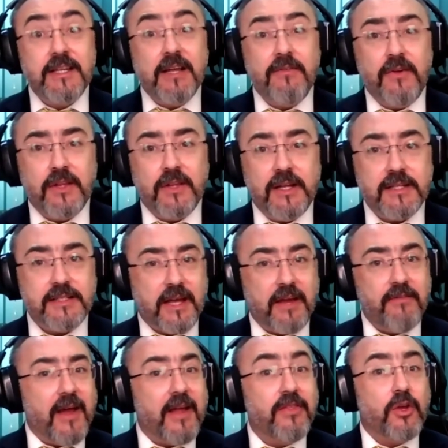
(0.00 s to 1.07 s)
Nevertheless,
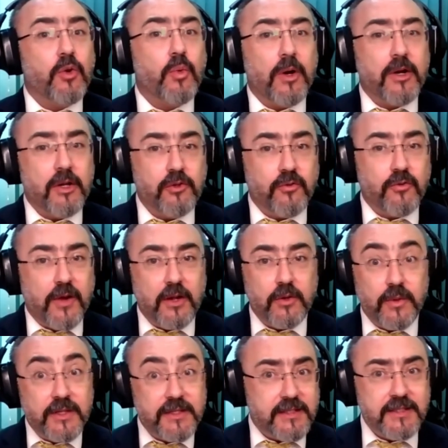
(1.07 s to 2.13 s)
I've had the quarrel to fight
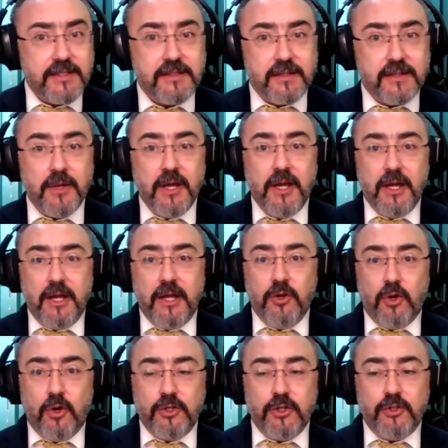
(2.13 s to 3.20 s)
with the system in
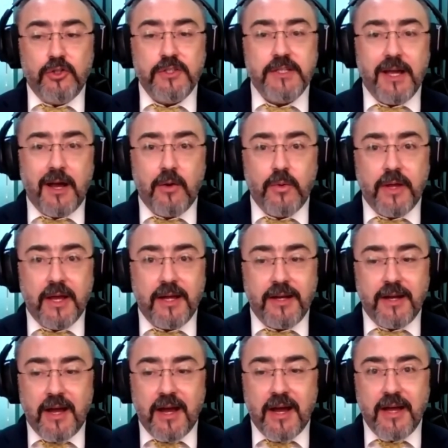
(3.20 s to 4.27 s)
order to see how
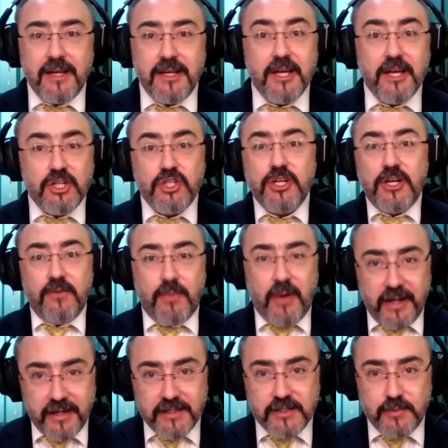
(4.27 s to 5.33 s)
can I share my
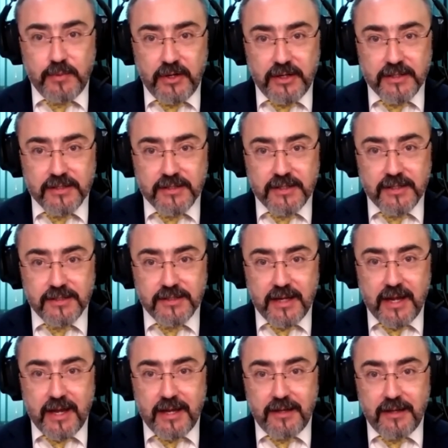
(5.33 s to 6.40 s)
experiences
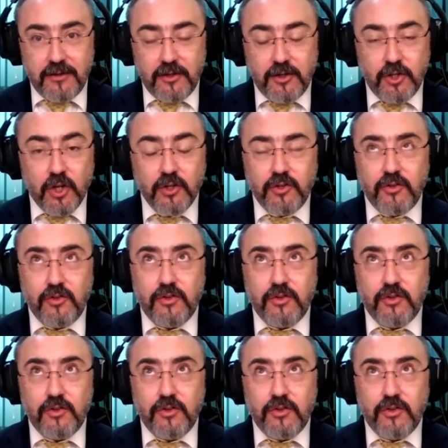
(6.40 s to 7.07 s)
and not